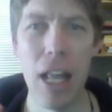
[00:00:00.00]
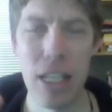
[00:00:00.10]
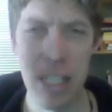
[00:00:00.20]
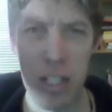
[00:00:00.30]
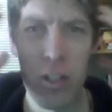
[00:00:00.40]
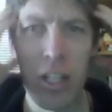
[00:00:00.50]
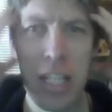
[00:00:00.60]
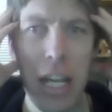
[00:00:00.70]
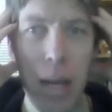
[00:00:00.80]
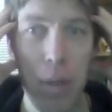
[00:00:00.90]
shouldn't
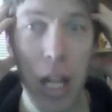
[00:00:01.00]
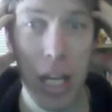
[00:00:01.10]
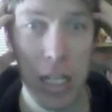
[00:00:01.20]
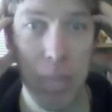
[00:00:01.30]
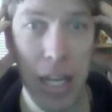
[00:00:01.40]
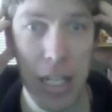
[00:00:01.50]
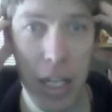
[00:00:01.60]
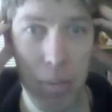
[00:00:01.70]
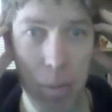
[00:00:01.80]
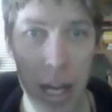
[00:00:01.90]
take up a lot of space in your
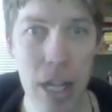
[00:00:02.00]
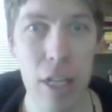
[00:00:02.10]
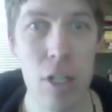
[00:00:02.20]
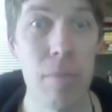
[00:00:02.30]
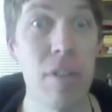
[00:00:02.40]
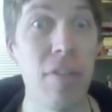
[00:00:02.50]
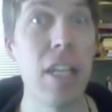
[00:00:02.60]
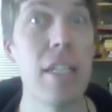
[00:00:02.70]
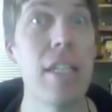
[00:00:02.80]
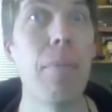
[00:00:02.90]
brain in terms of a
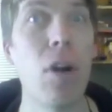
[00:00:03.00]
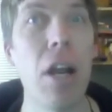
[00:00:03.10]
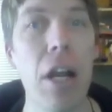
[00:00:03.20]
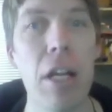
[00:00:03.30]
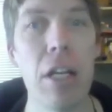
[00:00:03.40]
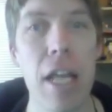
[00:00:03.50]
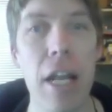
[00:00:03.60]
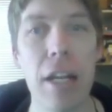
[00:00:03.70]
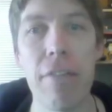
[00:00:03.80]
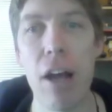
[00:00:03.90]
contemporary understanding
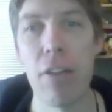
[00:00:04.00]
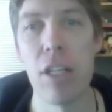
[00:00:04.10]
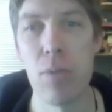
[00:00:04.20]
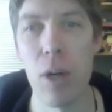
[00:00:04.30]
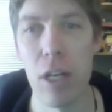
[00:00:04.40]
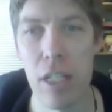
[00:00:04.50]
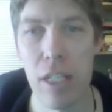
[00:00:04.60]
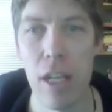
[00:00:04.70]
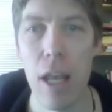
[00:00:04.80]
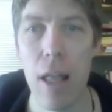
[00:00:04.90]
of how this works.
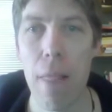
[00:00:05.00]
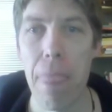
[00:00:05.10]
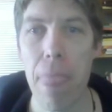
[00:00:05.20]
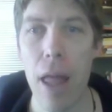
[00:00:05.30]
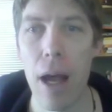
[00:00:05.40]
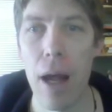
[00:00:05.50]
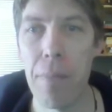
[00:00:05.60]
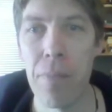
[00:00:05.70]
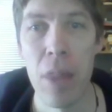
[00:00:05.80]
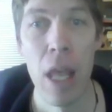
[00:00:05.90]
And
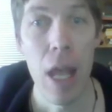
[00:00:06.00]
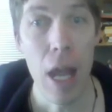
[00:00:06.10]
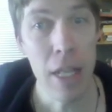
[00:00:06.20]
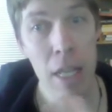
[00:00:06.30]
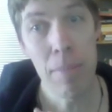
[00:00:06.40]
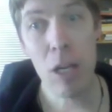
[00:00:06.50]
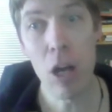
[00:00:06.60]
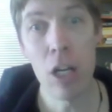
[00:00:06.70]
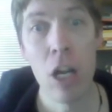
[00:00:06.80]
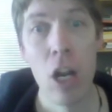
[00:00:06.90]
then the bit
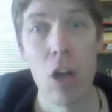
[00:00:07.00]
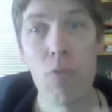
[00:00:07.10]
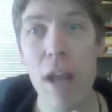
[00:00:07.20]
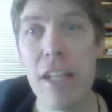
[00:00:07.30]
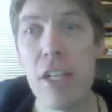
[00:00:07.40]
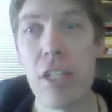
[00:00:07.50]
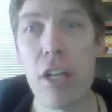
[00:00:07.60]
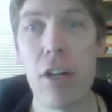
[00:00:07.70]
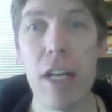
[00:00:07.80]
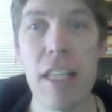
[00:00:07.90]
on
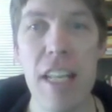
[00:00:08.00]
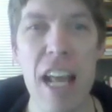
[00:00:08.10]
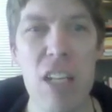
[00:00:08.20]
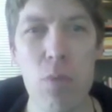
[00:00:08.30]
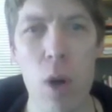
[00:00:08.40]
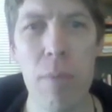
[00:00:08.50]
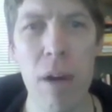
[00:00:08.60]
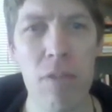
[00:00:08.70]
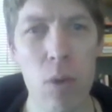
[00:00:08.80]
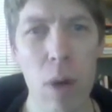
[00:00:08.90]
register is a nice warm-up
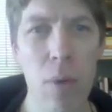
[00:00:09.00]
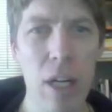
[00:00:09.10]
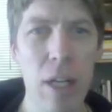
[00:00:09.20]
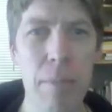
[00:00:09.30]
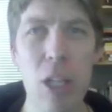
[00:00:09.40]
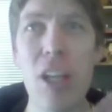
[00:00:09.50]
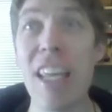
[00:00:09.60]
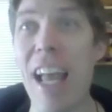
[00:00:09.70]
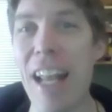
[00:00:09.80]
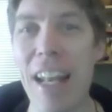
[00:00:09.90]
for what we're going to be looking
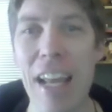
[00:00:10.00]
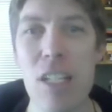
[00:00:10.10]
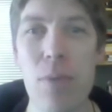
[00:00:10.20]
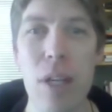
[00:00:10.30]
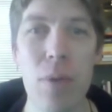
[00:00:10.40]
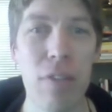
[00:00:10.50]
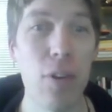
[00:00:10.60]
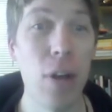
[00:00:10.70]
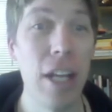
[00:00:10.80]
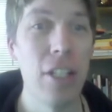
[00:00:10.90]
at next week with
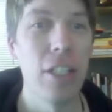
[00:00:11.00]
phonation.